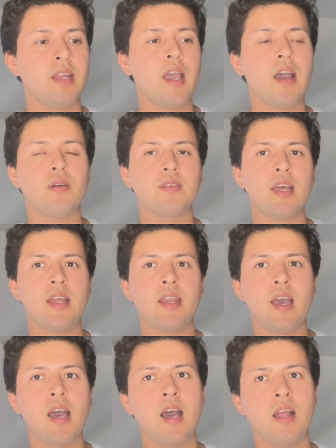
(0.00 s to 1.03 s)
how
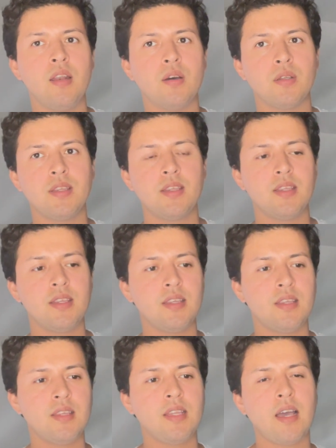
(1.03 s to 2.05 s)
Dana
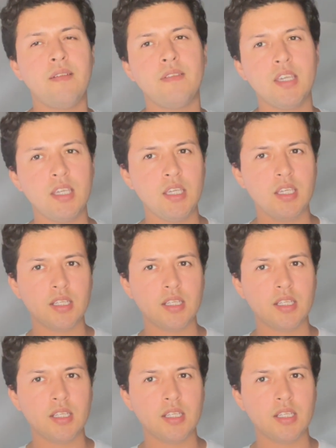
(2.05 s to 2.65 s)
Alotavi,